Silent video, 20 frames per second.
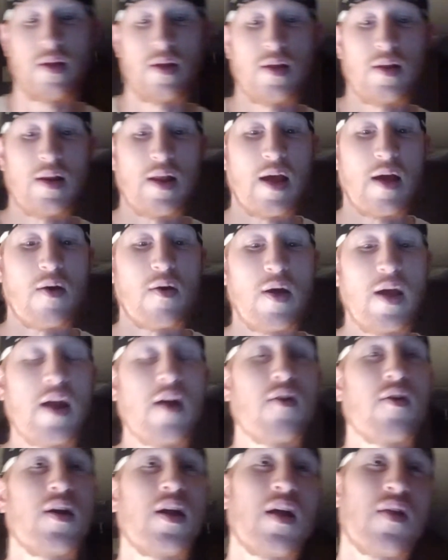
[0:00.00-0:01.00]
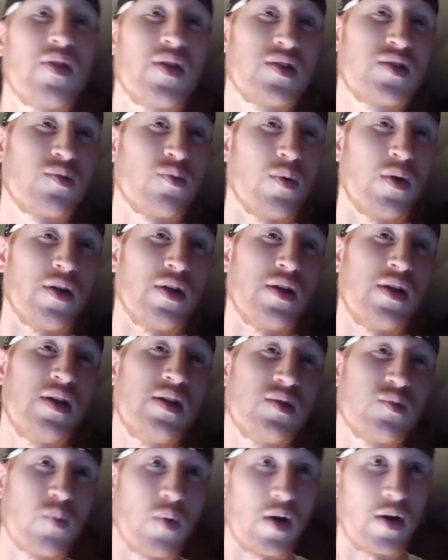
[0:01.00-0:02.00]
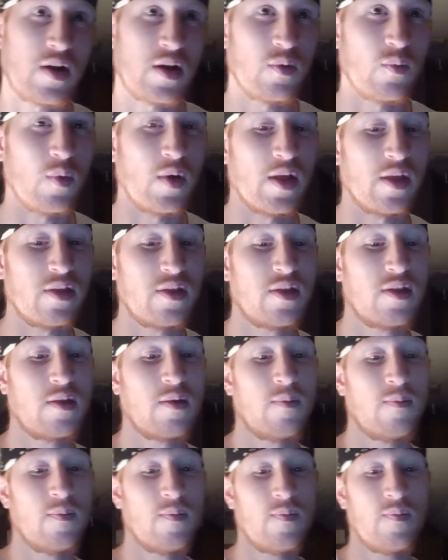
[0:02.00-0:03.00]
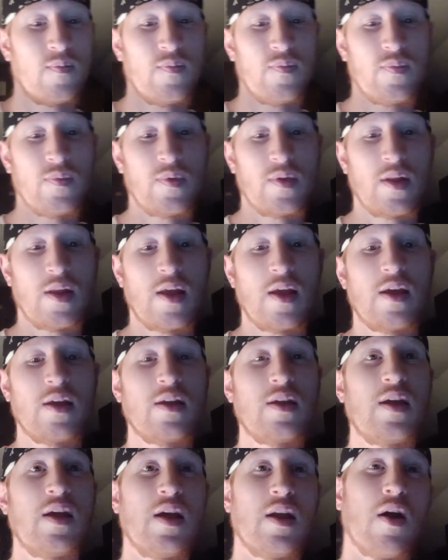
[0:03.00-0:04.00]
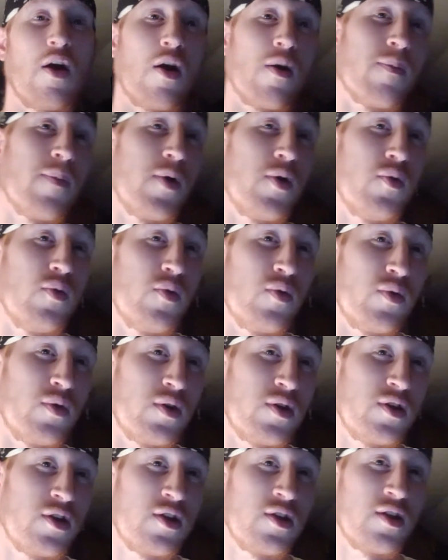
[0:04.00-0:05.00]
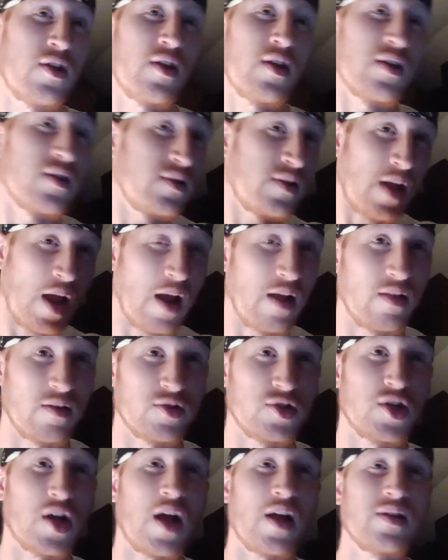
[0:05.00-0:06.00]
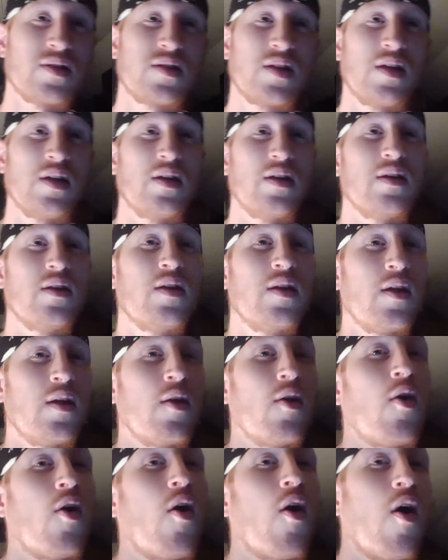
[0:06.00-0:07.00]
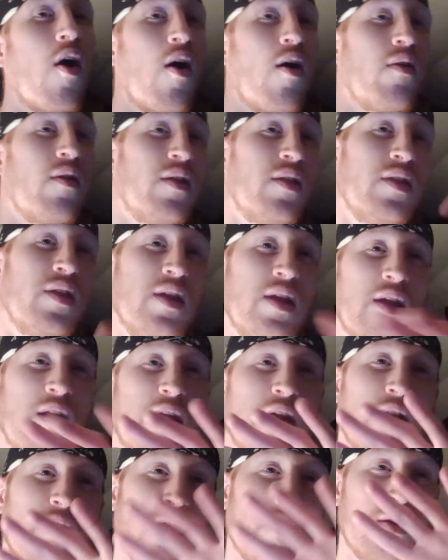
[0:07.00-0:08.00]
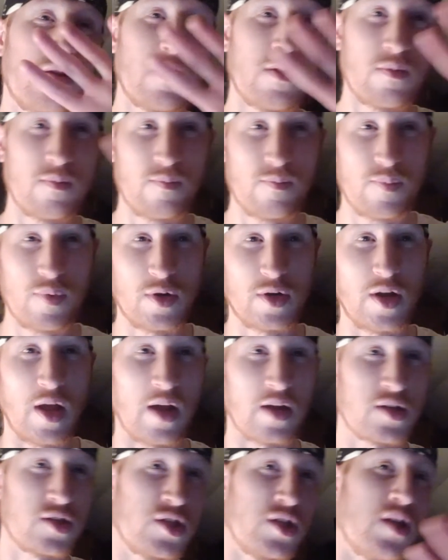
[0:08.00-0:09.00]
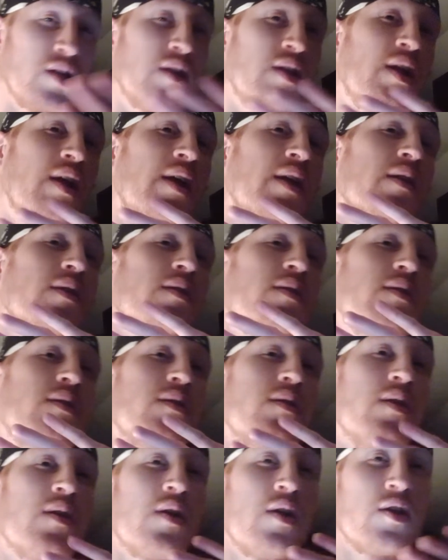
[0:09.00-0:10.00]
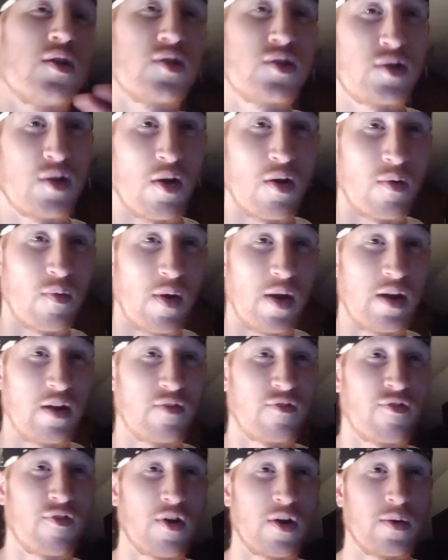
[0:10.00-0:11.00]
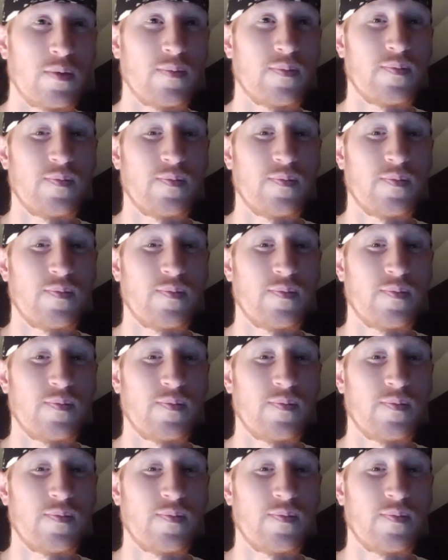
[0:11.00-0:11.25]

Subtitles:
Now, Harry on this one, he's working with Kid Harpoon, Tyler Johnson, all in the production and songwriting front,